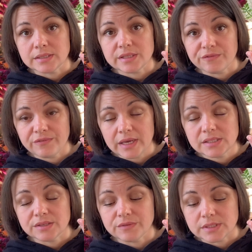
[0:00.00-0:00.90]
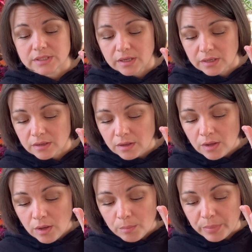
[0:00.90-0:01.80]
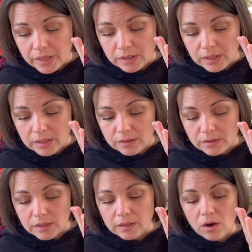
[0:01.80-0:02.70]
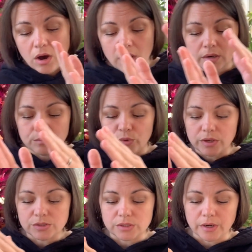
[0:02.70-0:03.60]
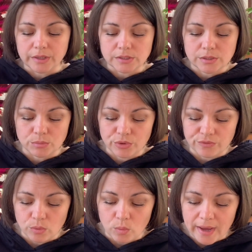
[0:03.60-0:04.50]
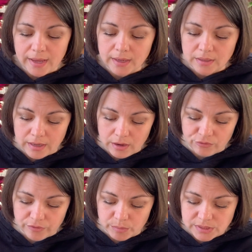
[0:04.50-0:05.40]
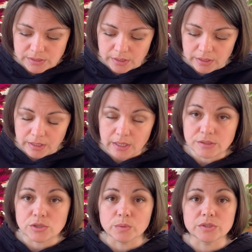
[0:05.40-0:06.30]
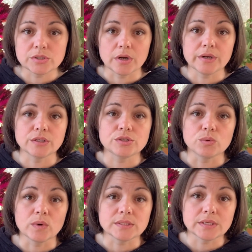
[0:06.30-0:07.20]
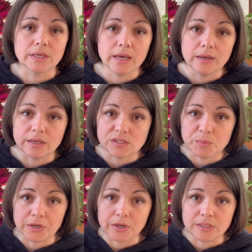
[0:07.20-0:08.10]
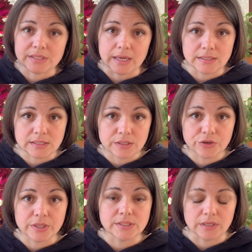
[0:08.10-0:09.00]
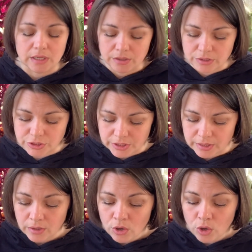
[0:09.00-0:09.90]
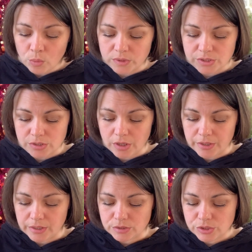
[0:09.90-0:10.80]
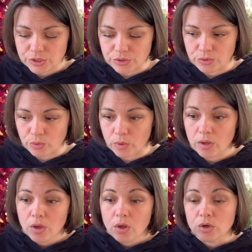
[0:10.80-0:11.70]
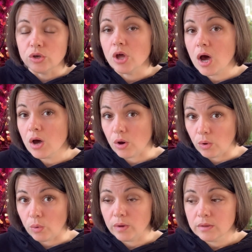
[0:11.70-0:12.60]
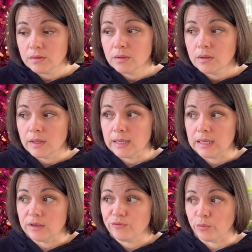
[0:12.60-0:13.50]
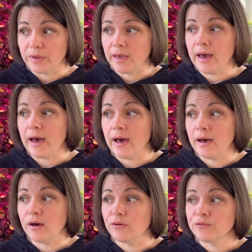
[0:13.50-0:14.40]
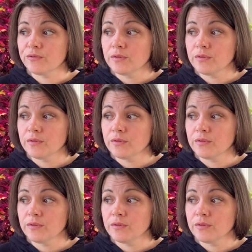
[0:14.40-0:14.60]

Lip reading: the face of the sun. But in the autumn, we are starting to move away now from the sun again. So we're starting to once again experience that decrease in energy. We're starting to know if we have